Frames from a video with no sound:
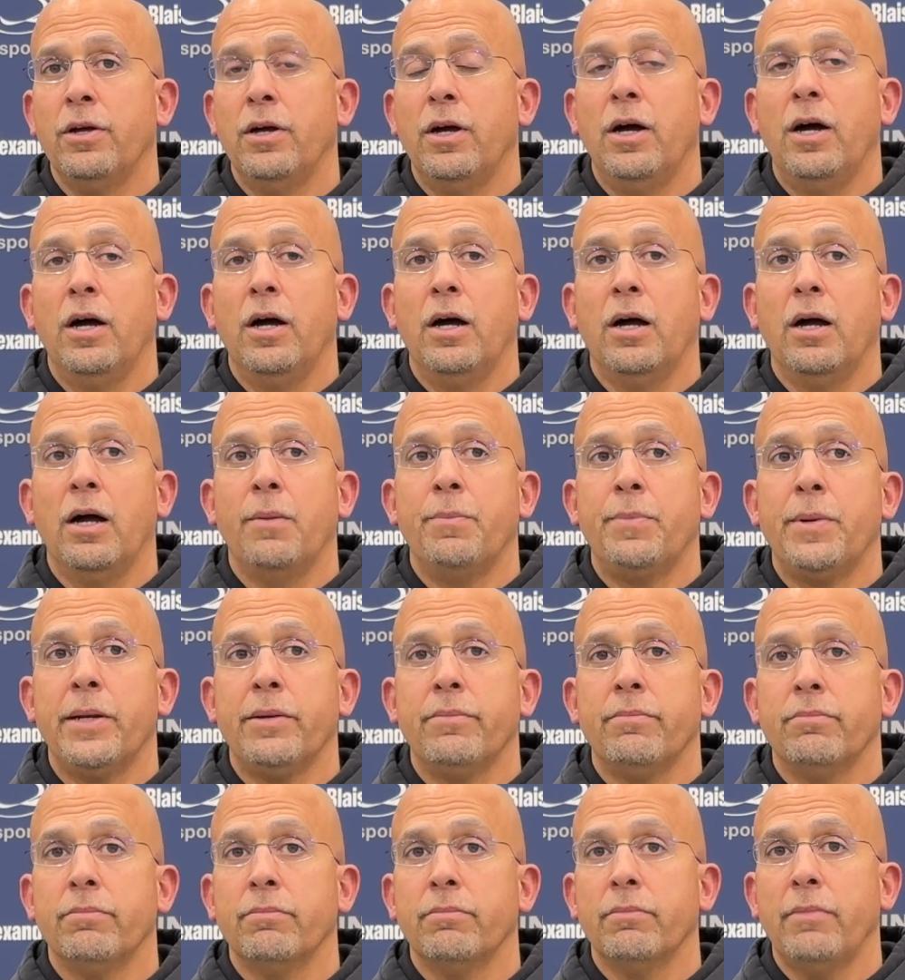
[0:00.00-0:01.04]
I've
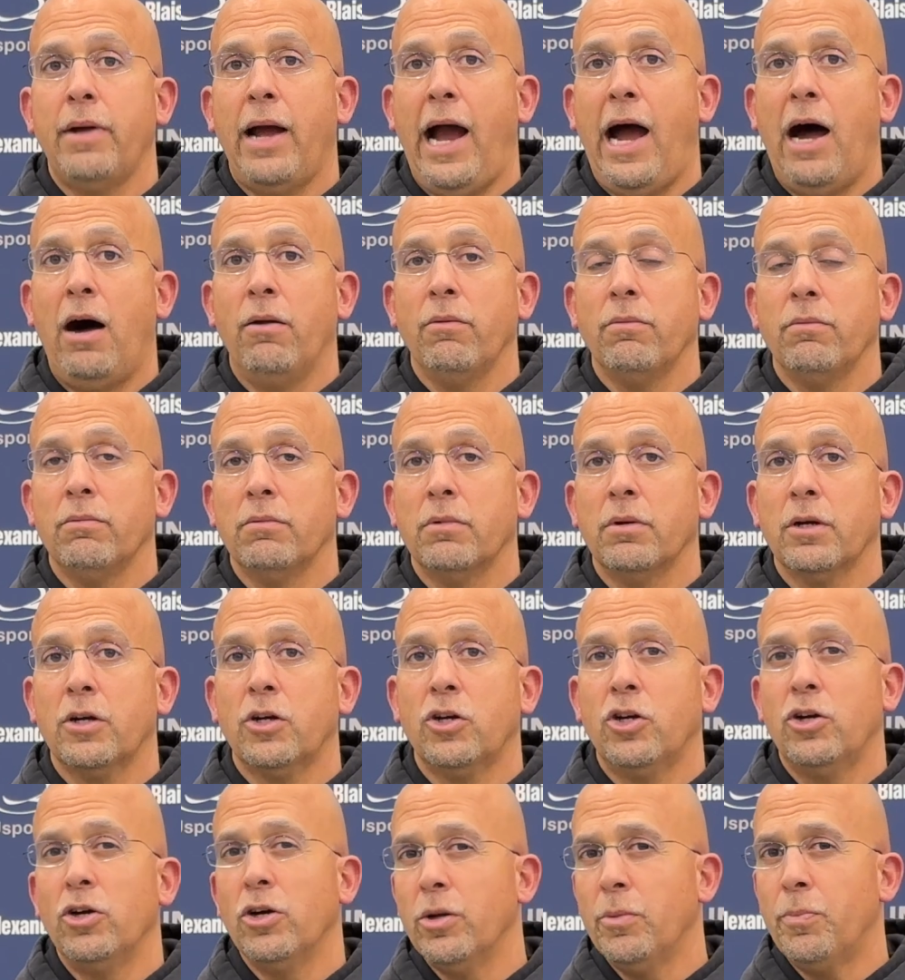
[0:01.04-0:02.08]
been out a
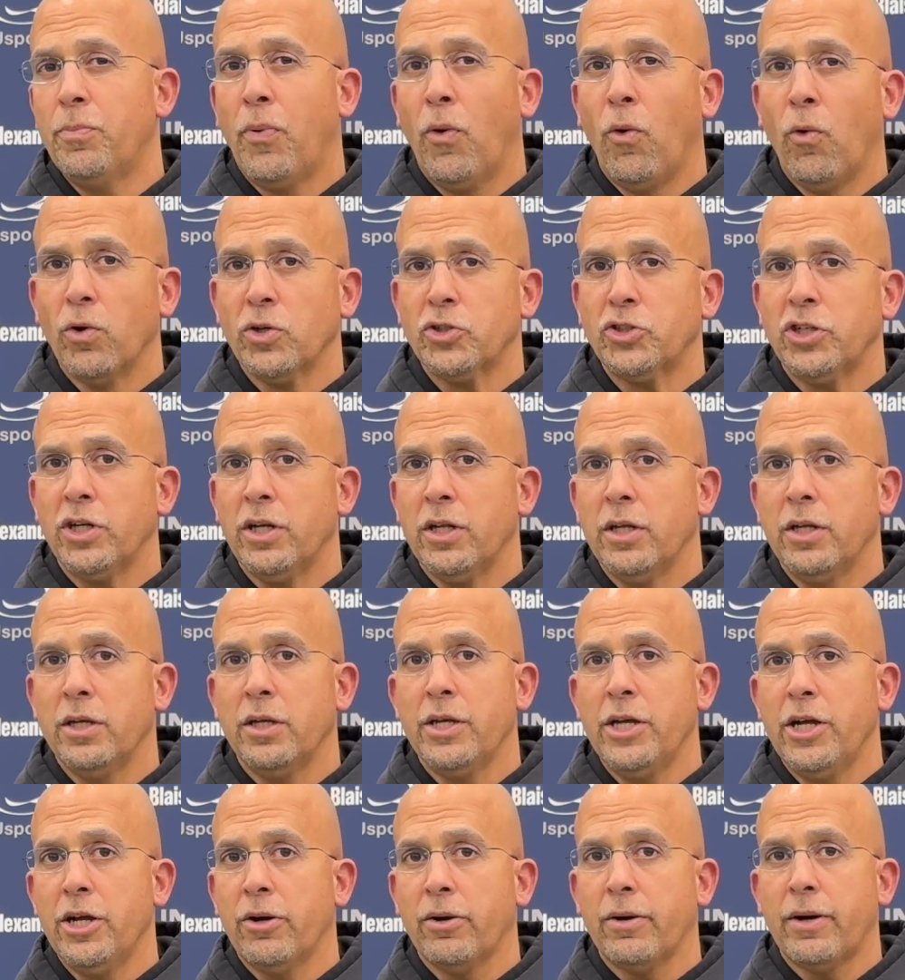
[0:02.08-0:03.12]
good portion of the
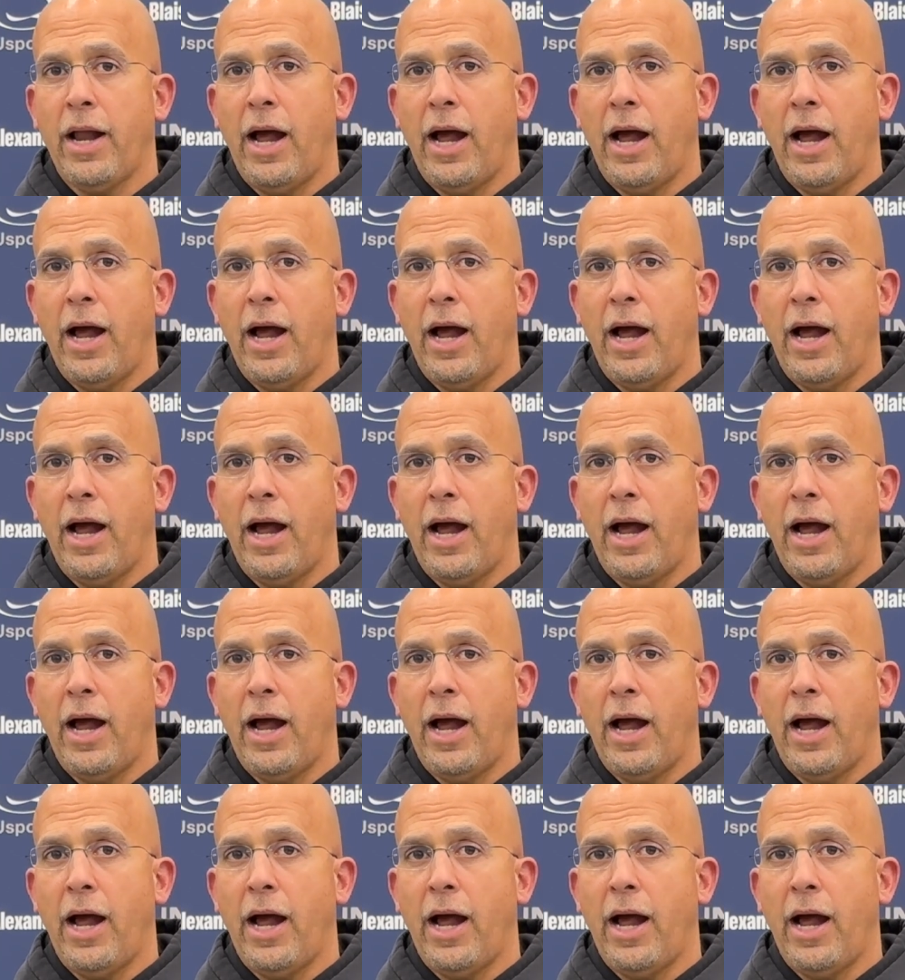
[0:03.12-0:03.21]
year,